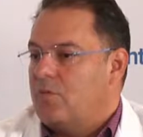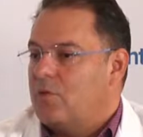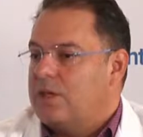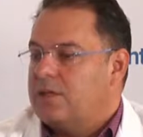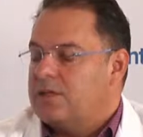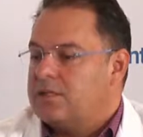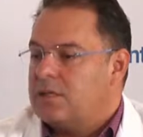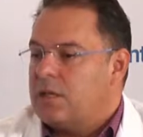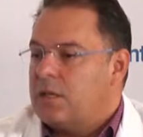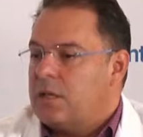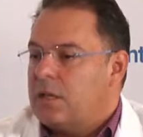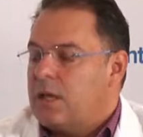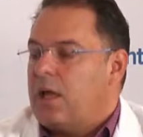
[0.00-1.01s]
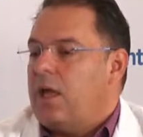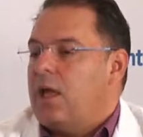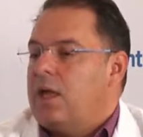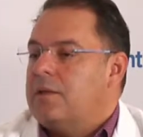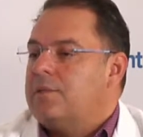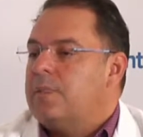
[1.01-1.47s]
weeks,
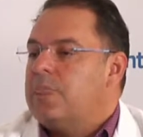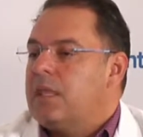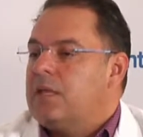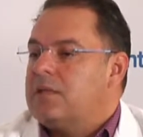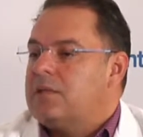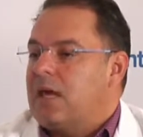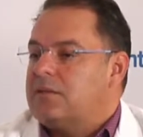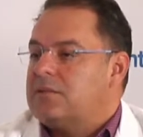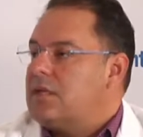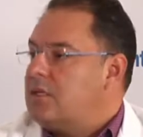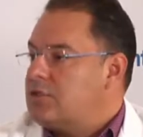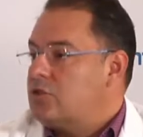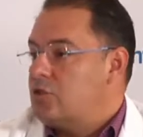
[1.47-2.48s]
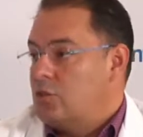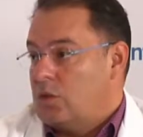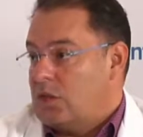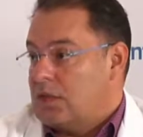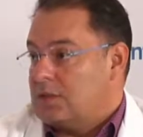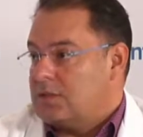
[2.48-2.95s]
and that tells us two
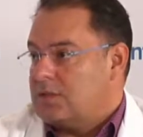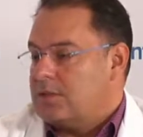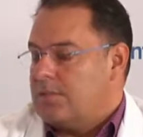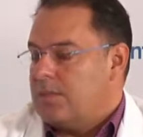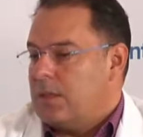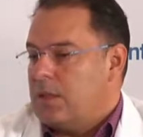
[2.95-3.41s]
things.